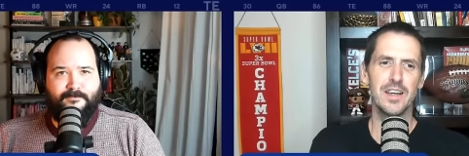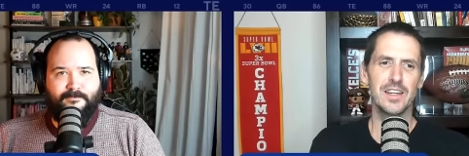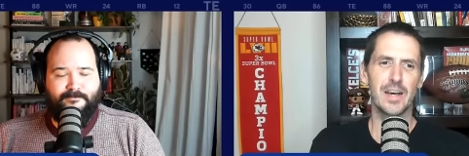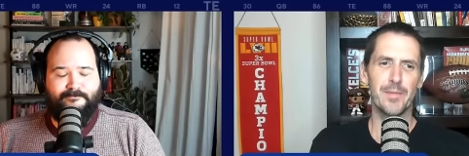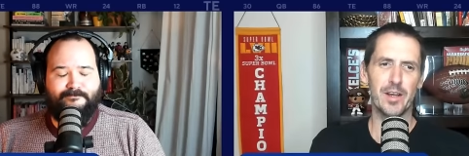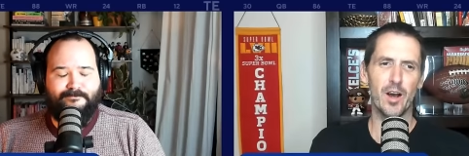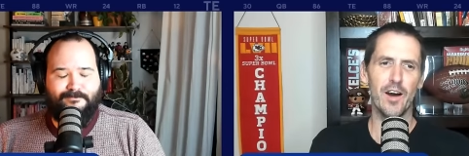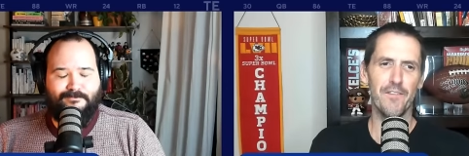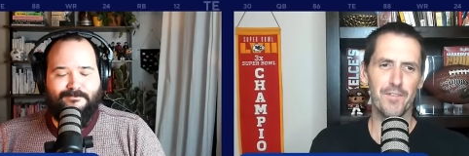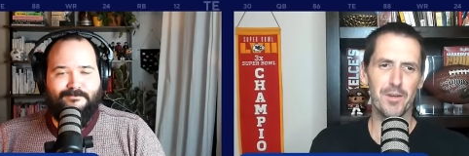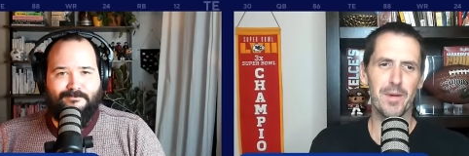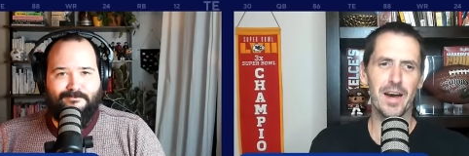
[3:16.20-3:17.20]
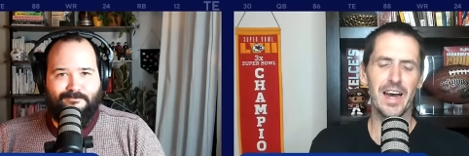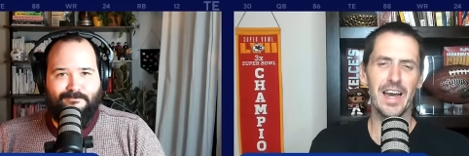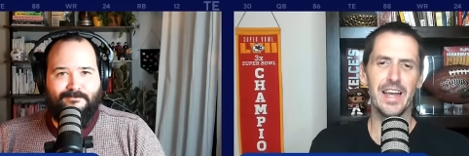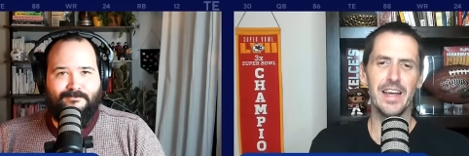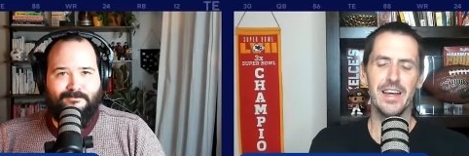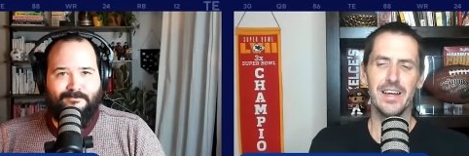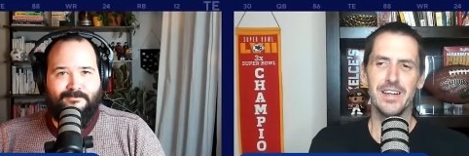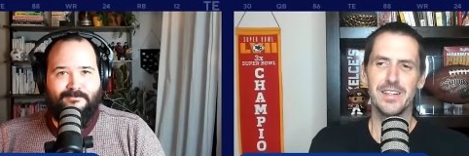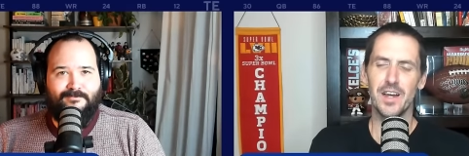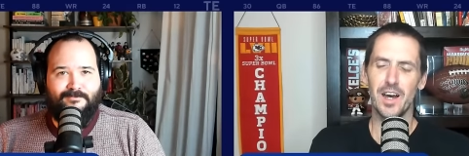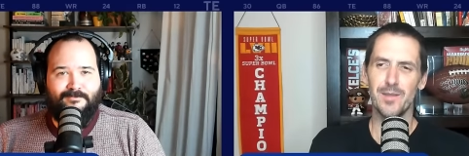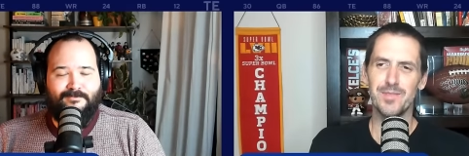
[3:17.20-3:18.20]
Speaker 1: coming mm-hmm. off the bye.
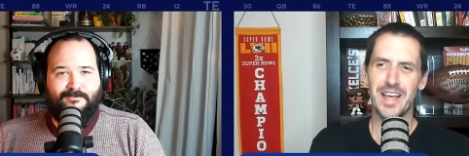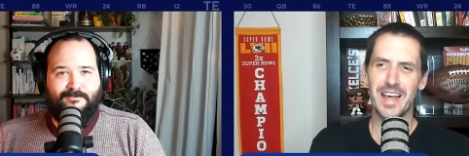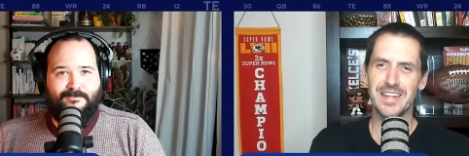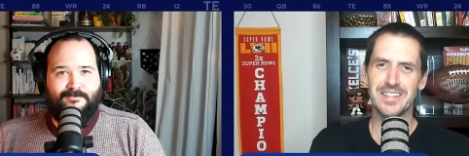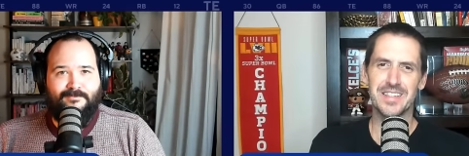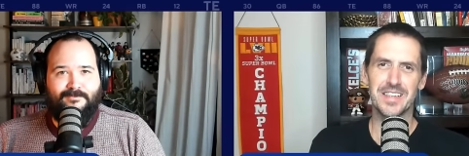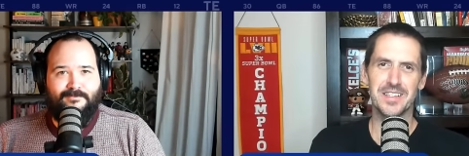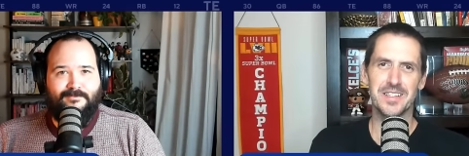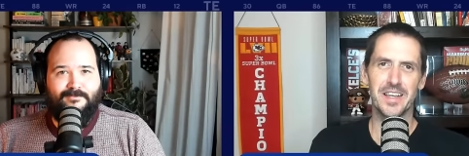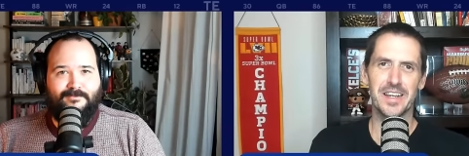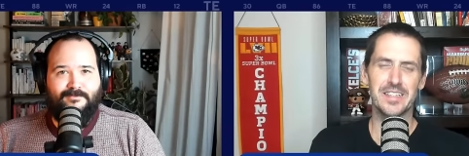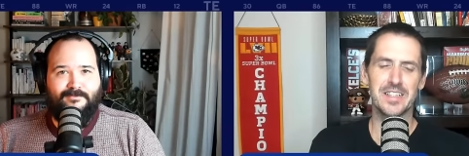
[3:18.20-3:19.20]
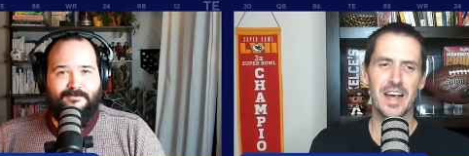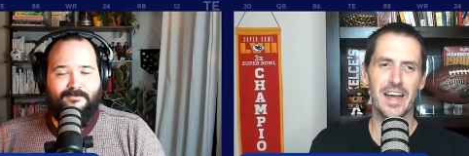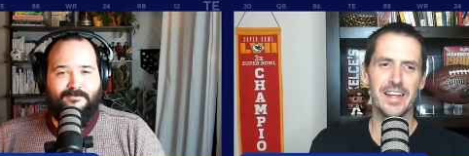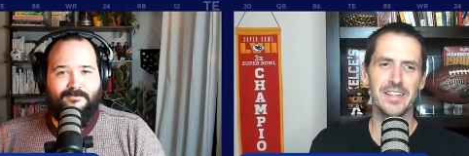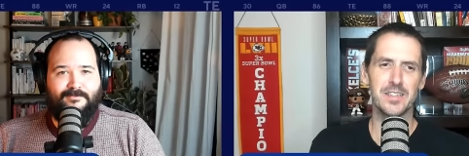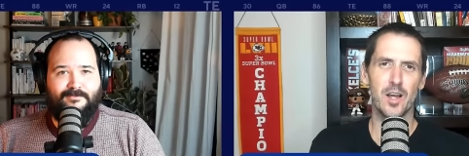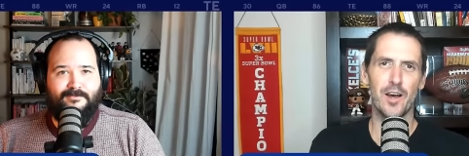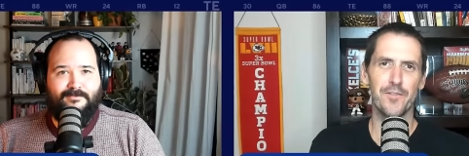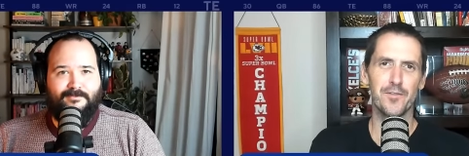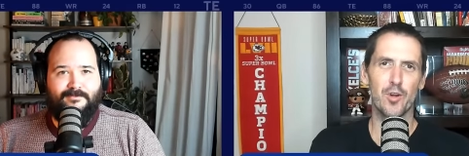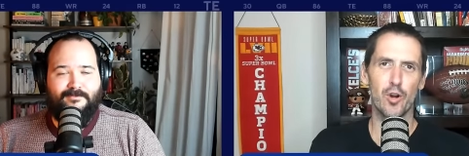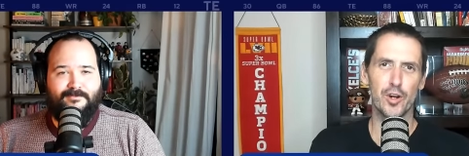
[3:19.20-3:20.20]
Dobbs has the sixth highest off
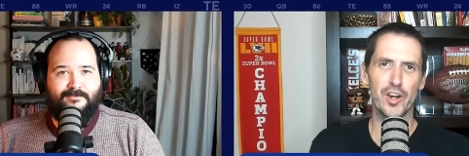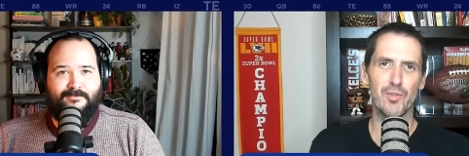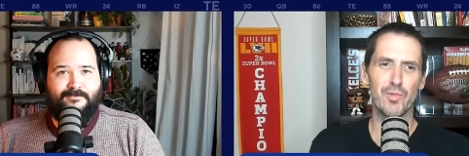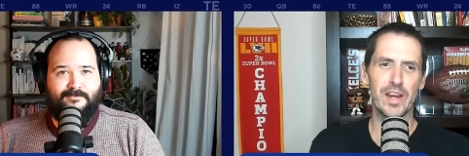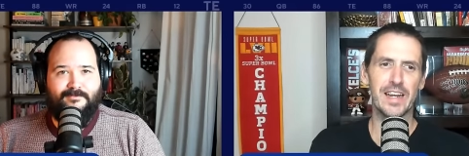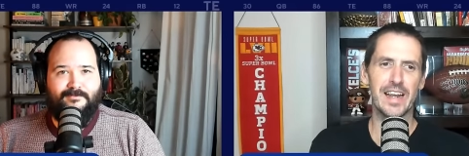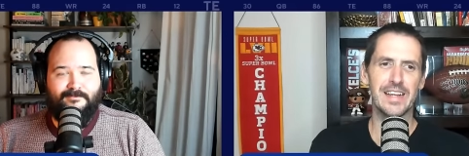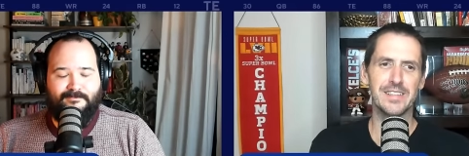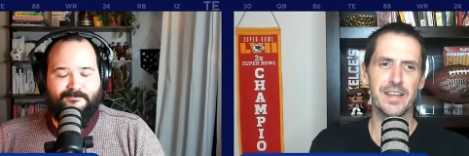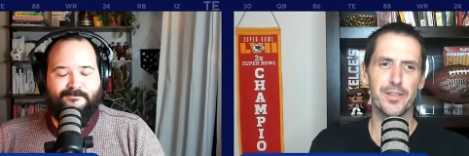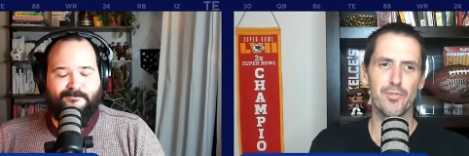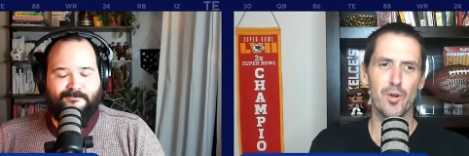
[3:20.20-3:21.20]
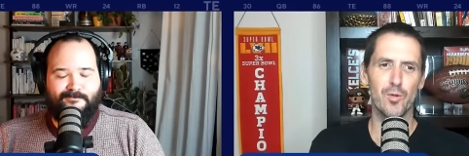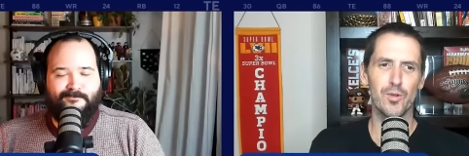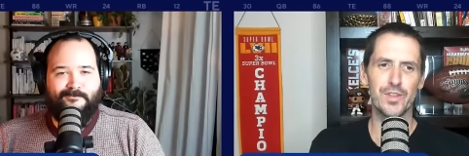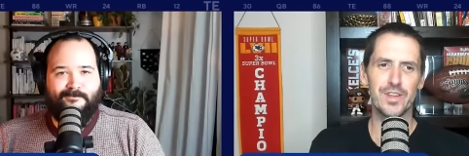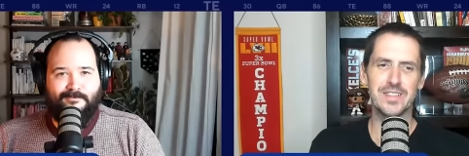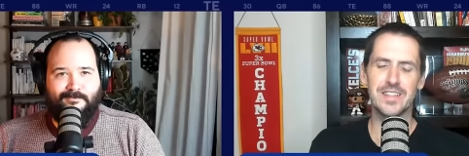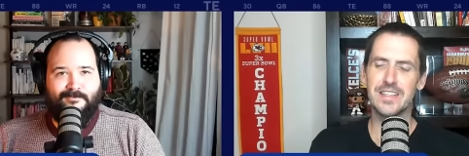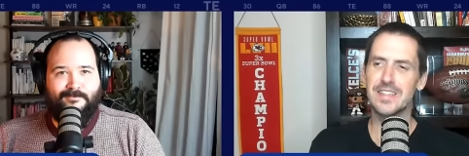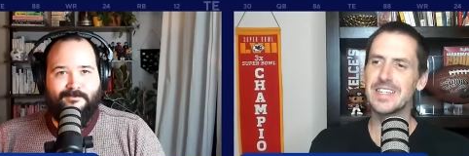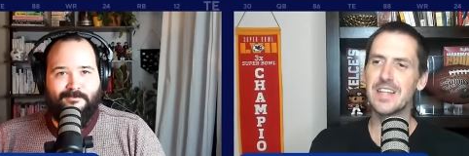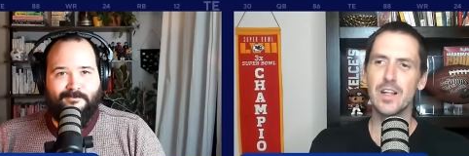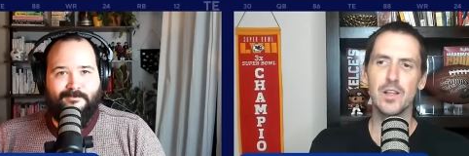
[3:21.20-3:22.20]
target rate as a thrower this season. He's
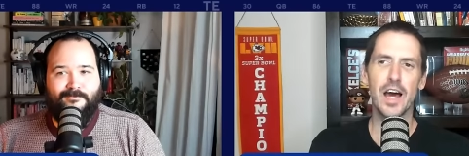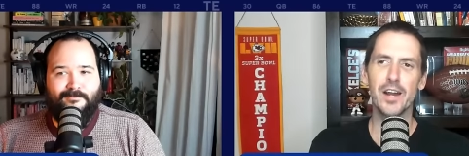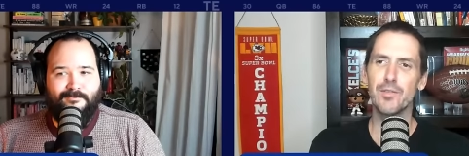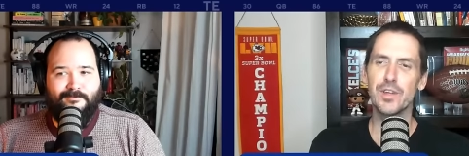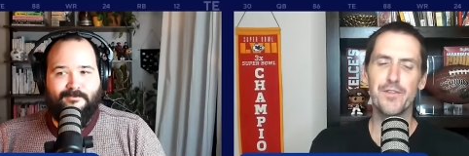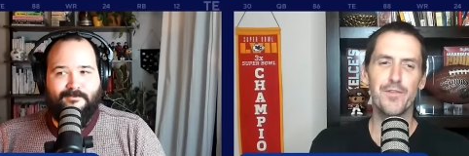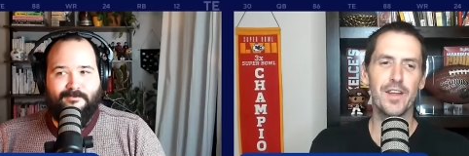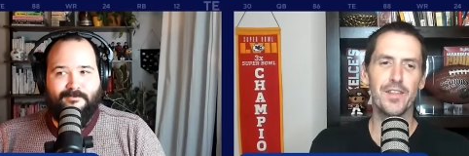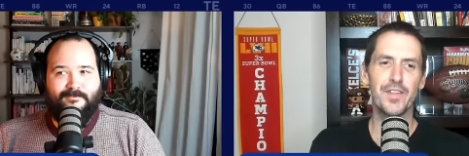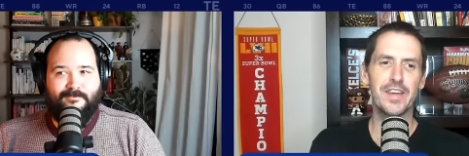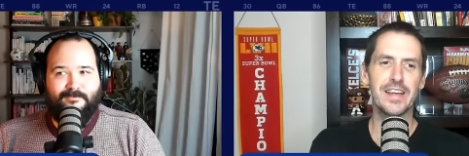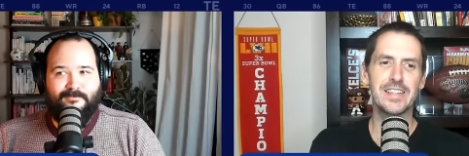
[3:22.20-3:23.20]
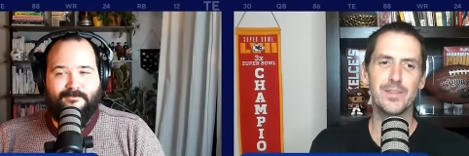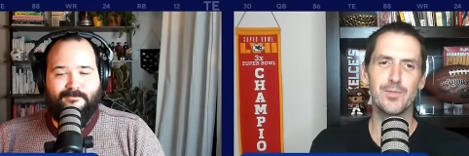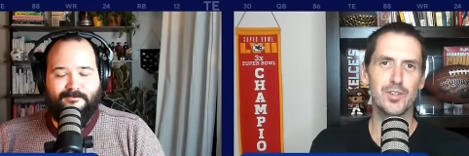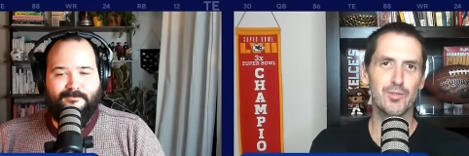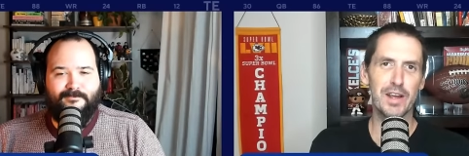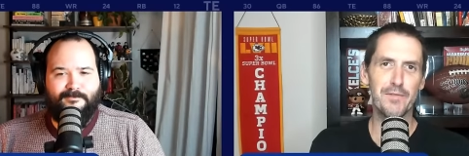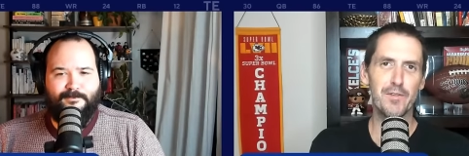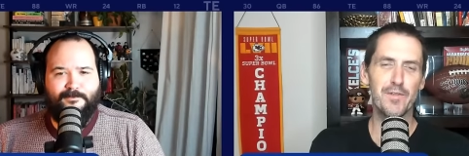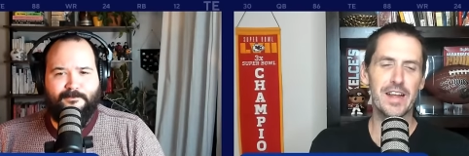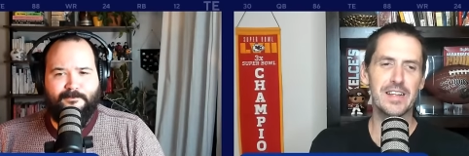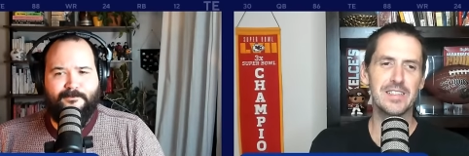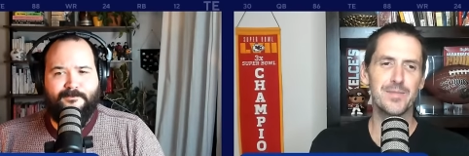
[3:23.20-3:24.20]
done a lot of really fun things. He was great for
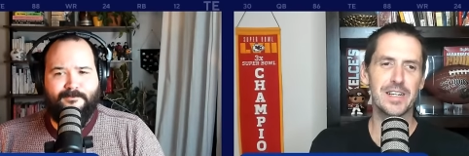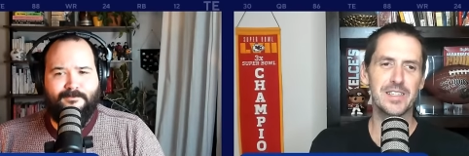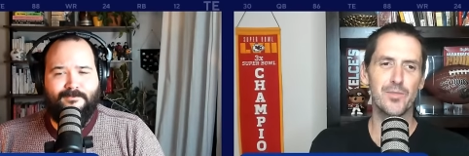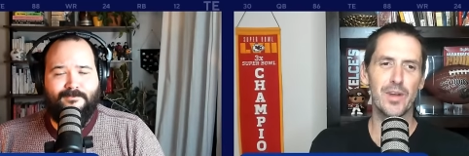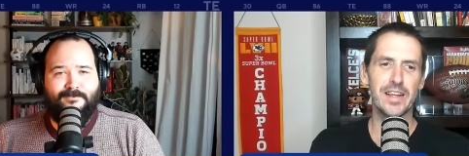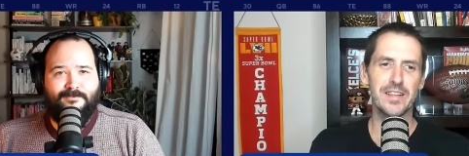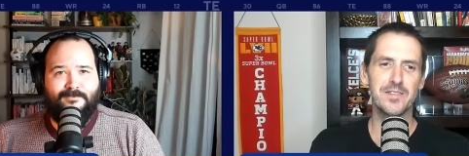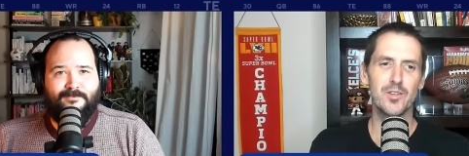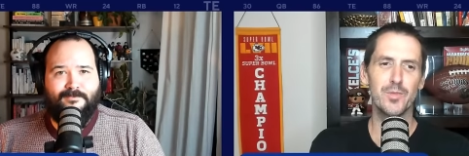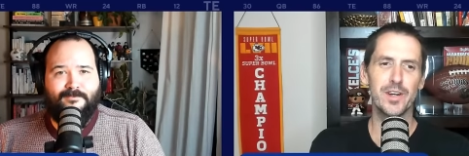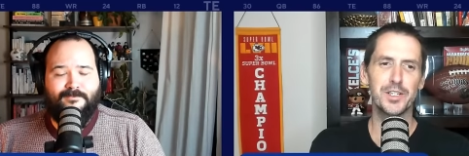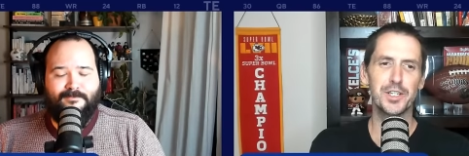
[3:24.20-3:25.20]
fantasy because he ran so much,